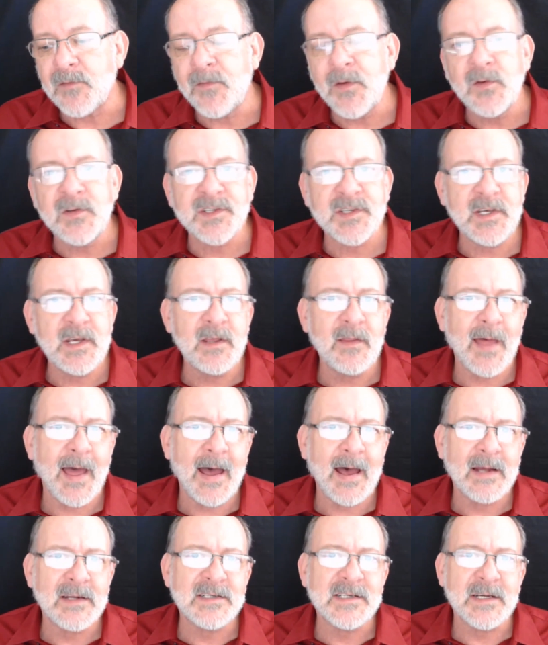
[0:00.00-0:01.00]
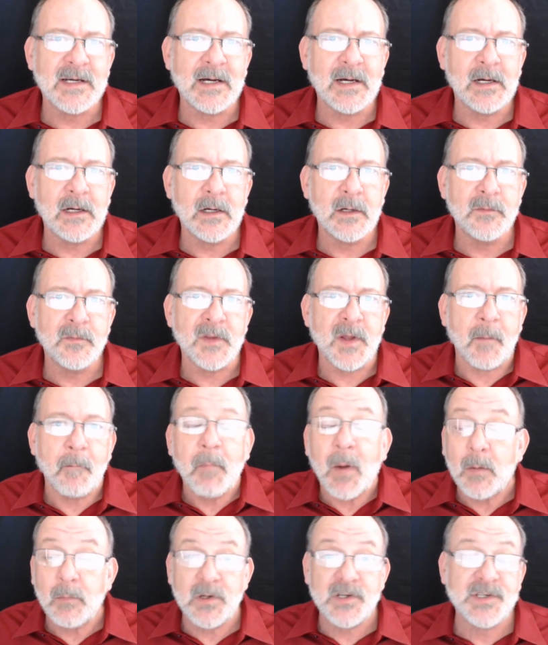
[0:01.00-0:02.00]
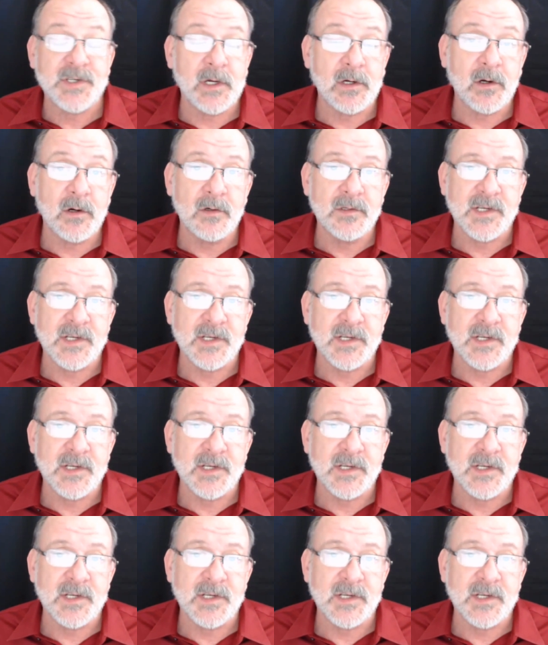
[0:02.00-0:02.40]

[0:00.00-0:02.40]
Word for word: if you see that that bumper sticker